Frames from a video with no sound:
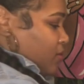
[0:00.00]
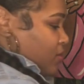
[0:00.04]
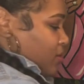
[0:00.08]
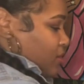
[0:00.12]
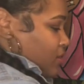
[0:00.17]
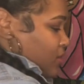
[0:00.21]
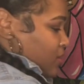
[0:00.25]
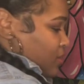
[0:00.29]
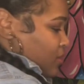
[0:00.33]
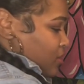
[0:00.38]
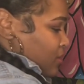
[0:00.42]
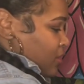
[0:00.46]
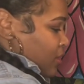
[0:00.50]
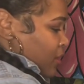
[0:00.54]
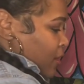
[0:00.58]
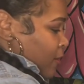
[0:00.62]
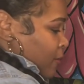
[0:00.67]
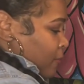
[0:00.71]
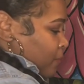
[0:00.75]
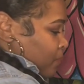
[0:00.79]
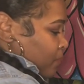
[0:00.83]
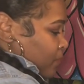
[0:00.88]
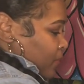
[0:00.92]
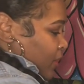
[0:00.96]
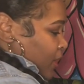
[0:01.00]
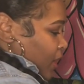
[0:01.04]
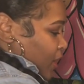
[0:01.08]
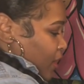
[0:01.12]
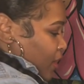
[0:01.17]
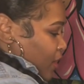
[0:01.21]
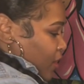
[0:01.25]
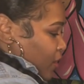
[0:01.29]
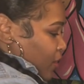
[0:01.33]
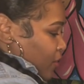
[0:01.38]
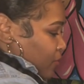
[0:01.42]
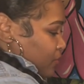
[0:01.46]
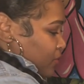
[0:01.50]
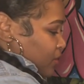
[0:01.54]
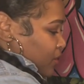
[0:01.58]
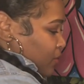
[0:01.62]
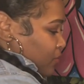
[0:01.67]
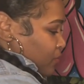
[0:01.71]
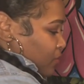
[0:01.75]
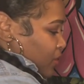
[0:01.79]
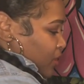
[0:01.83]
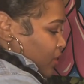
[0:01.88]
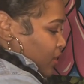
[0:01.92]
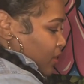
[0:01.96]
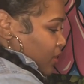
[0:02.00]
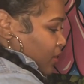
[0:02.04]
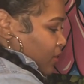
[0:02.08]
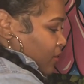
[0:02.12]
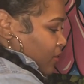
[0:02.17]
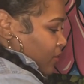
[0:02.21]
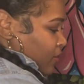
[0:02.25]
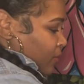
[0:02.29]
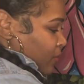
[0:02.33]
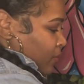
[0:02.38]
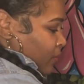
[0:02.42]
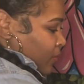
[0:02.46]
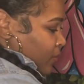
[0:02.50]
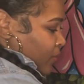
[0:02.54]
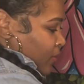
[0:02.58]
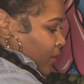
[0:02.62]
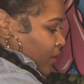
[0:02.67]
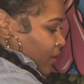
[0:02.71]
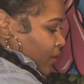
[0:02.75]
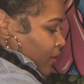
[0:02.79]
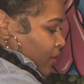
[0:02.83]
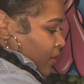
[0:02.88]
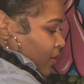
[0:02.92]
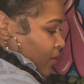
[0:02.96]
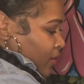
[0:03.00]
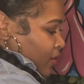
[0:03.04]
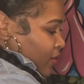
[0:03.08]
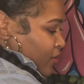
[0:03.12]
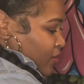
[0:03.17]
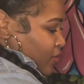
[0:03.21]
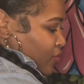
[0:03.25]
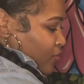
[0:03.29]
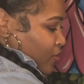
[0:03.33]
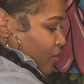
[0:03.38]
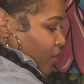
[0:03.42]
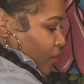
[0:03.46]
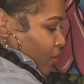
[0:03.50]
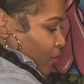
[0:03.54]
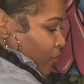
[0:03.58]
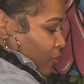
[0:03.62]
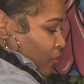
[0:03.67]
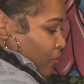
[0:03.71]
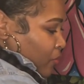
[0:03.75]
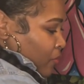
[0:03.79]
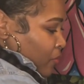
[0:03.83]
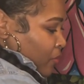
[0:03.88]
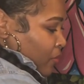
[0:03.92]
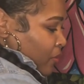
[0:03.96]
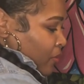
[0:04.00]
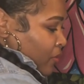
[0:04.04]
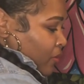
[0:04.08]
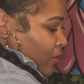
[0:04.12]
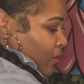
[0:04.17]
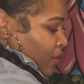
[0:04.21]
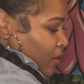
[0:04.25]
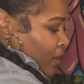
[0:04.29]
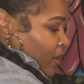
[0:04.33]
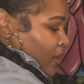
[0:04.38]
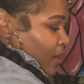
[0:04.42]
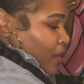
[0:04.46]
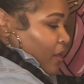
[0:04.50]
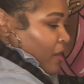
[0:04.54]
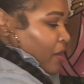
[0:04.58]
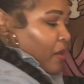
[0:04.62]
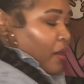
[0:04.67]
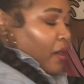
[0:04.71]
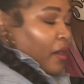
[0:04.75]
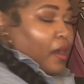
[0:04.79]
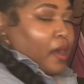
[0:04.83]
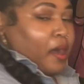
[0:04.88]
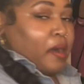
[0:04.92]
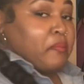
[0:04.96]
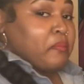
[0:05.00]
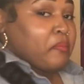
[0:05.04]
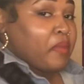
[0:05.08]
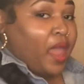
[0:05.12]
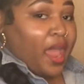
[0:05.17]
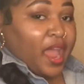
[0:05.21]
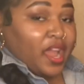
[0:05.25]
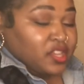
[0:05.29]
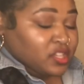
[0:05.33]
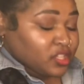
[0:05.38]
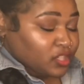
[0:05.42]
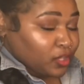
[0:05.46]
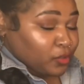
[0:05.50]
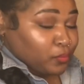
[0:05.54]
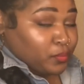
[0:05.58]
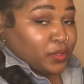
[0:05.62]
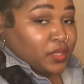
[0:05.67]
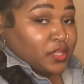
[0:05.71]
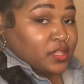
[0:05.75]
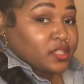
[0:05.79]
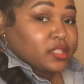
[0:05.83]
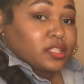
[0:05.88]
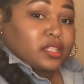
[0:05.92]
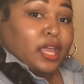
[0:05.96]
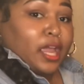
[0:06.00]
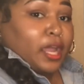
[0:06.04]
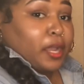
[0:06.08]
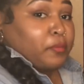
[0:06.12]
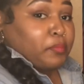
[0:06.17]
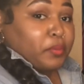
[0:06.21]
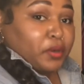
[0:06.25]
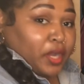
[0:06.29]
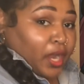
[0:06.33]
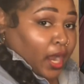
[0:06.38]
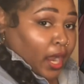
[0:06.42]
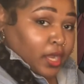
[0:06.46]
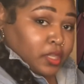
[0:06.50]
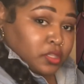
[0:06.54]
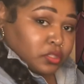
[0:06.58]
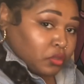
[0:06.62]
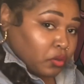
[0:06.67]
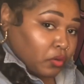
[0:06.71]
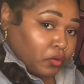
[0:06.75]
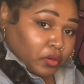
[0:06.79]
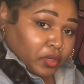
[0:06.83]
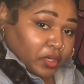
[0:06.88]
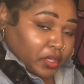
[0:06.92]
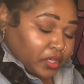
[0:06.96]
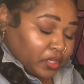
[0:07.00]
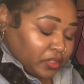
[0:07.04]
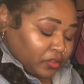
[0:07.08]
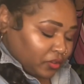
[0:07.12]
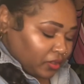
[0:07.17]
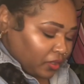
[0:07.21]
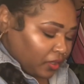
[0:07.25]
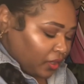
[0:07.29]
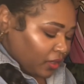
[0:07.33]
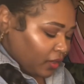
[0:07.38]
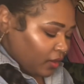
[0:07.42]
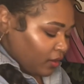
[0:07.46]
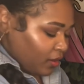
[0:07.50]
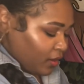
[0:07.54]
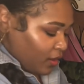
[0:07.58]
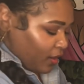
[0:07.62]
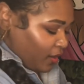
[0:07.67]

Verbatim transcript: these um, to be, you know, a masterpiece like Picasso or anything,